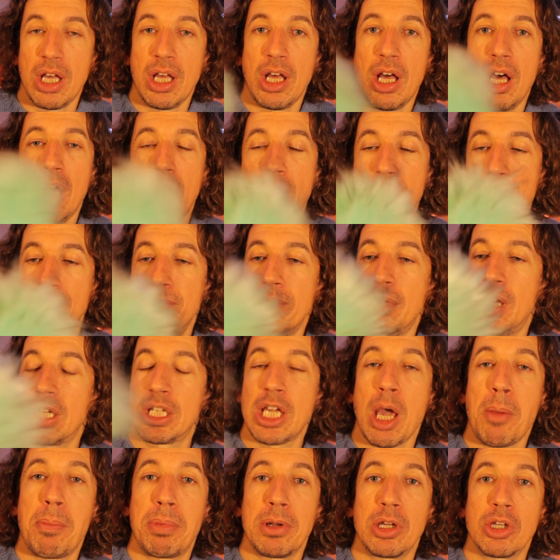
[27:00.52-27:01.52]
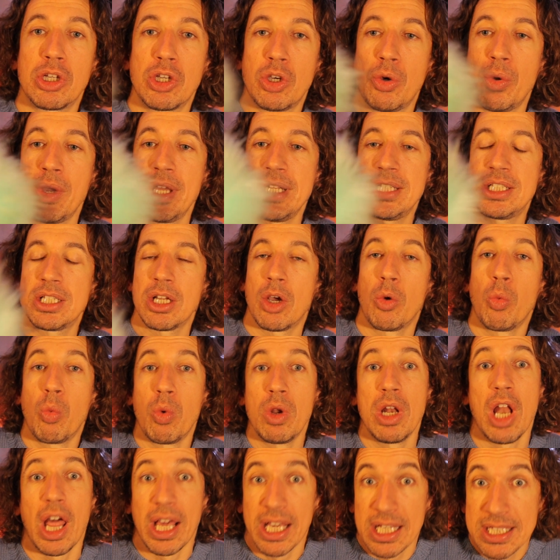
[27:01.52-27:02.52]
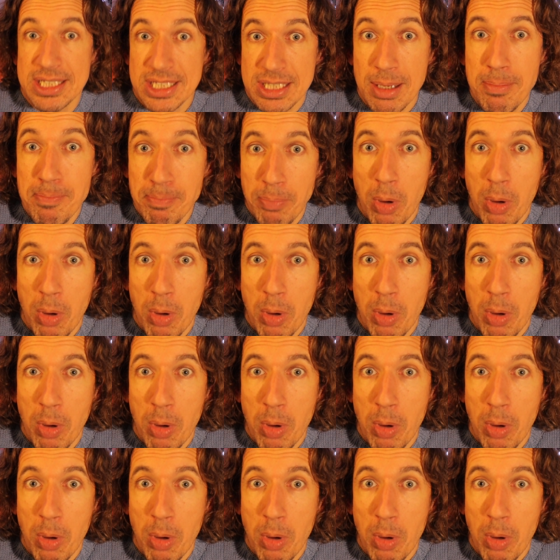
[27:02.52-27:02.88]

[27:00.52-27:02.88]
a couple of quid like some